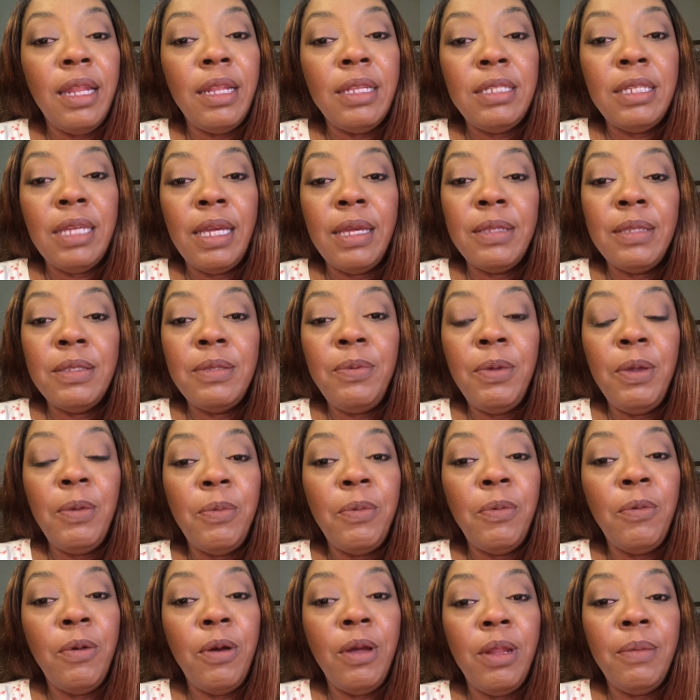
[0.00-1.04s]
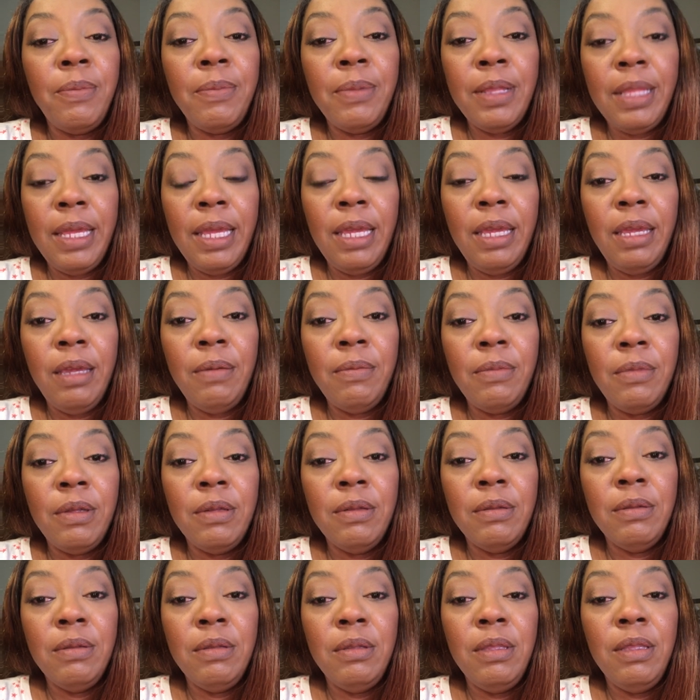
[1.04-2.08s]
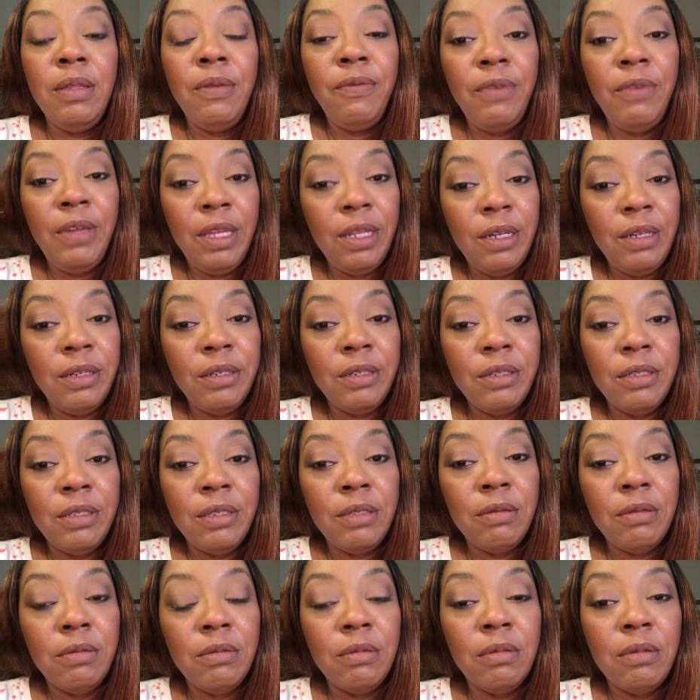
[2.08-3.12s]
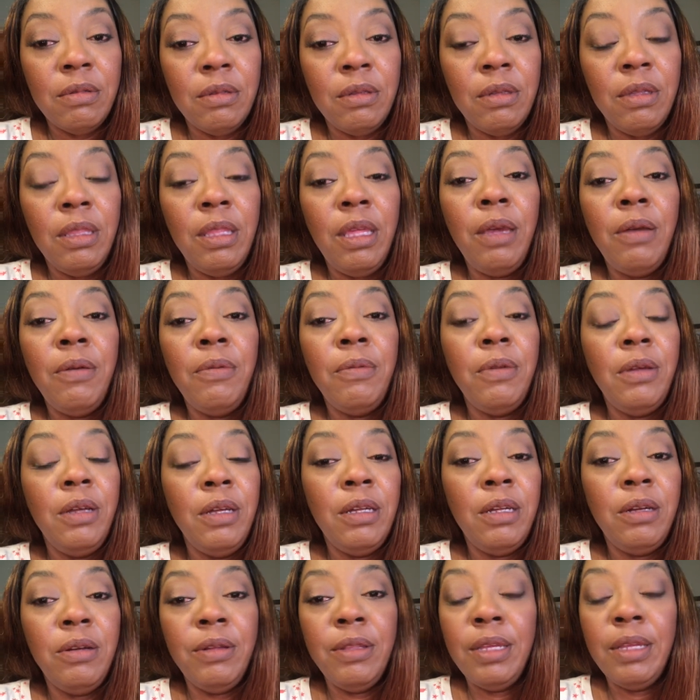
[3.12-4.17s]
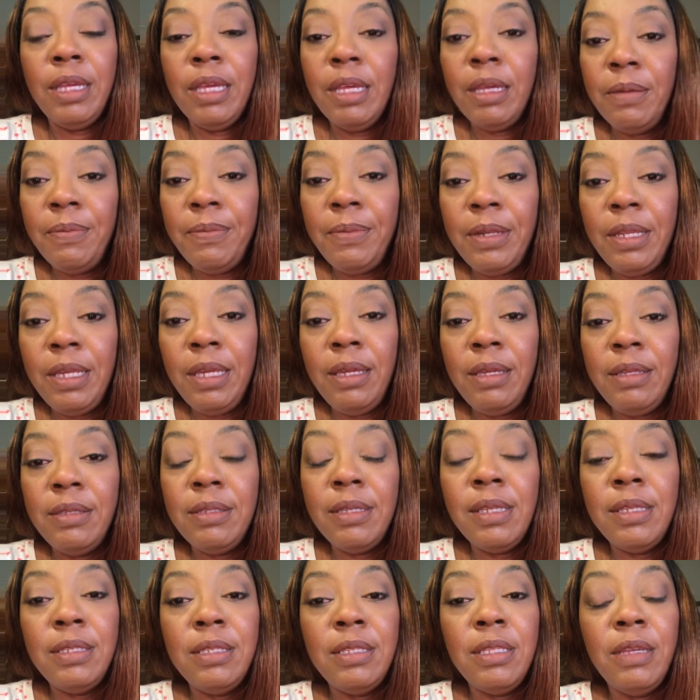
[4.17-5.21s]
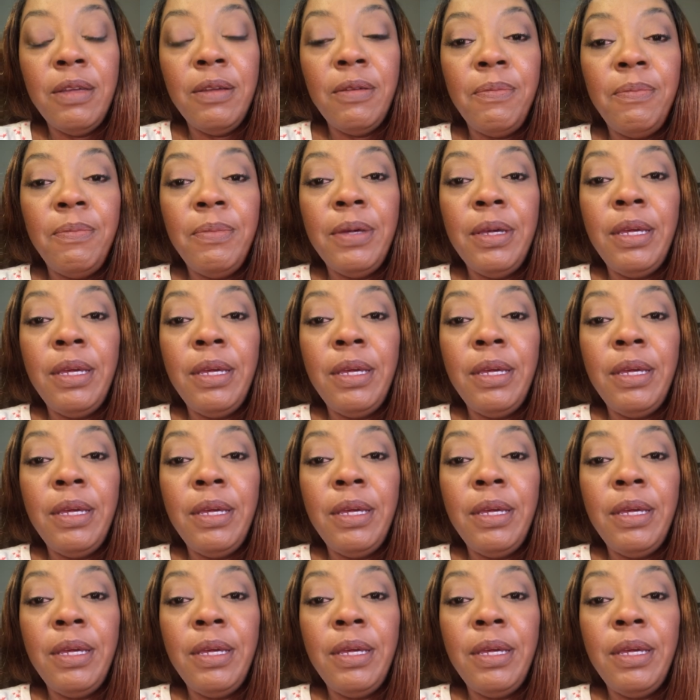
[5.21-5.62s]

of times people want to blame the vendors, or the companies and stuff,